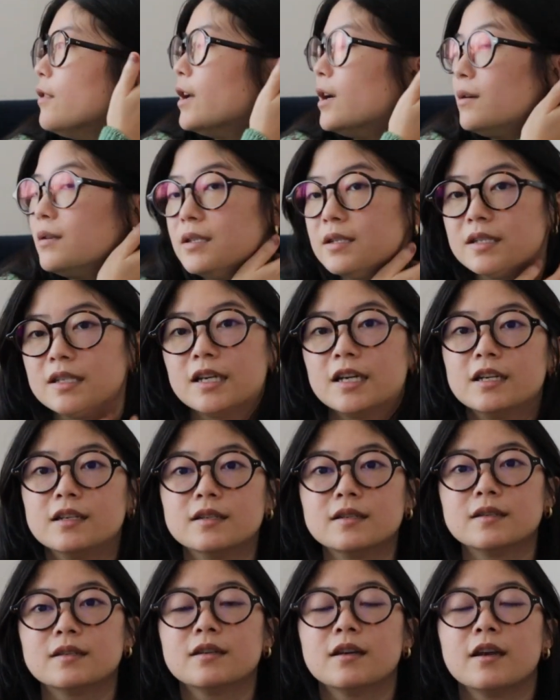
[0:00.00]
that was
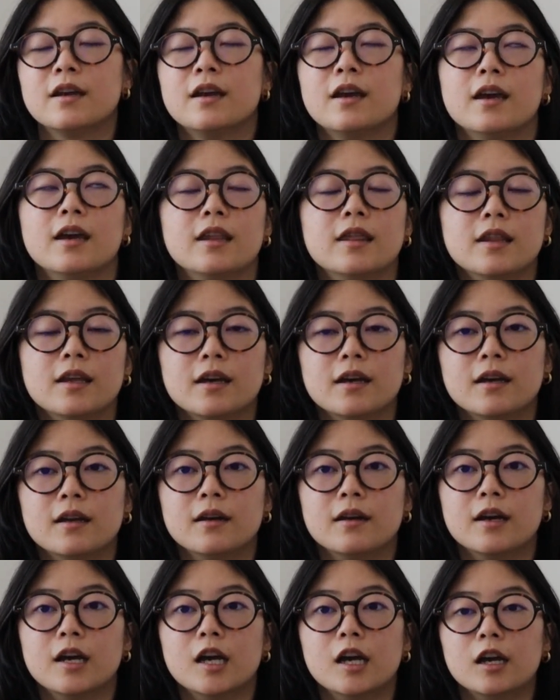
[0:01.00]
nice. And
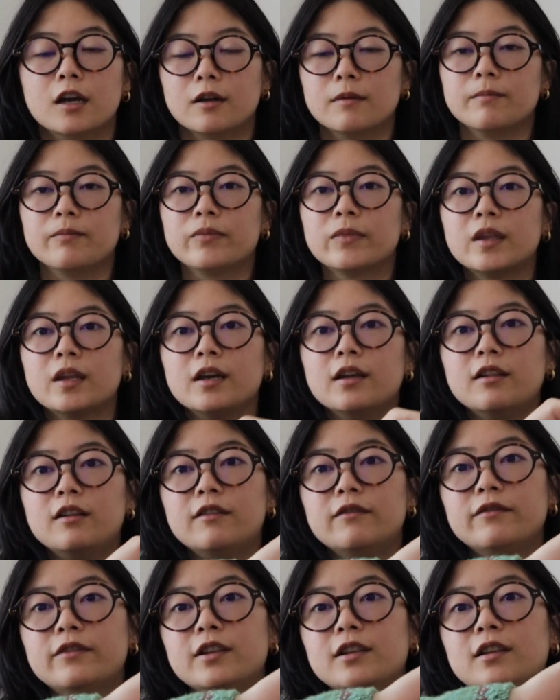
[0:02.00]
then I
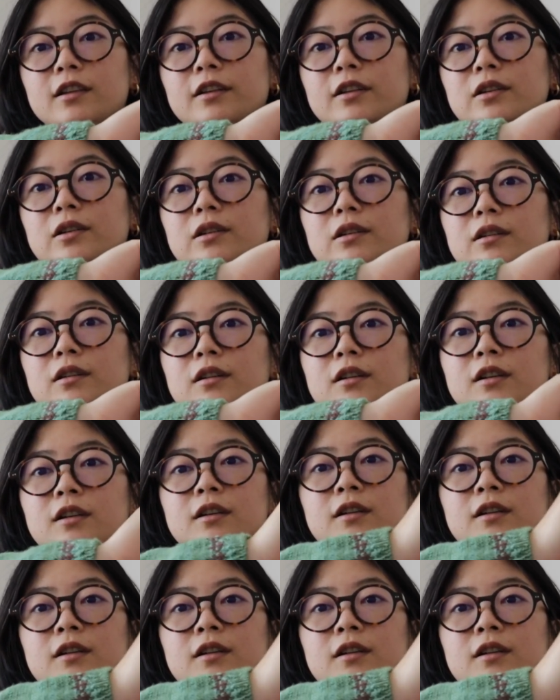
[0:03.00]
love the little